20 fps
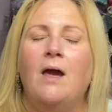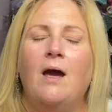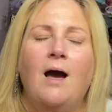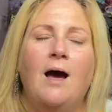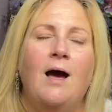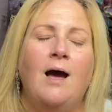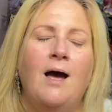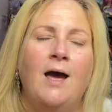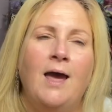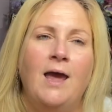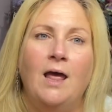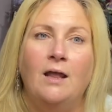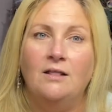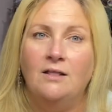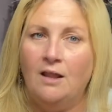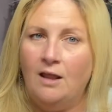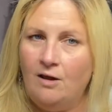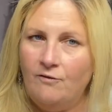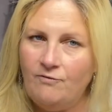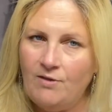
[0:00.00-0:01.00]
I
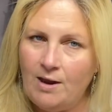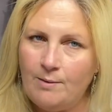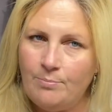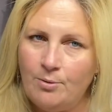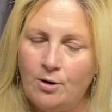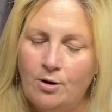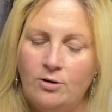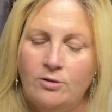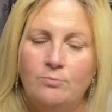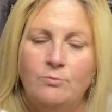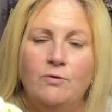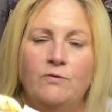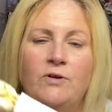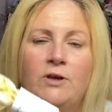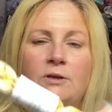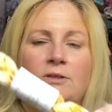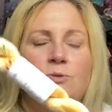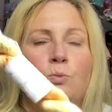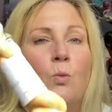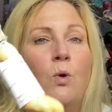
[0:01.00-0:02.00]
love that part of the
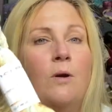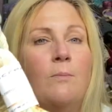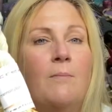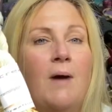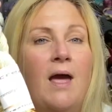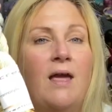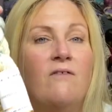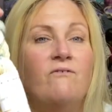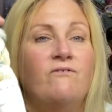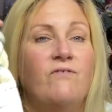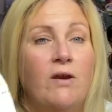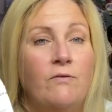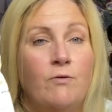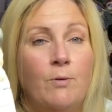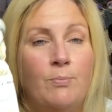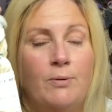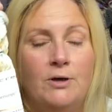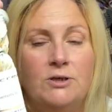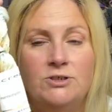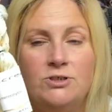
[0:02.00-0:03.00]
movie. It's one of my
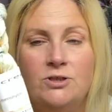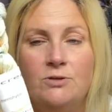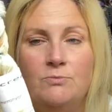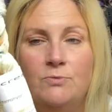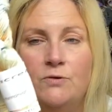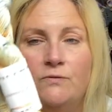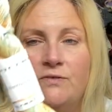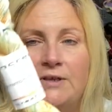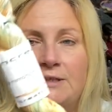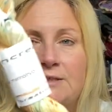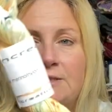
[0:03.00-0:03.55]
favorite parts of the movie.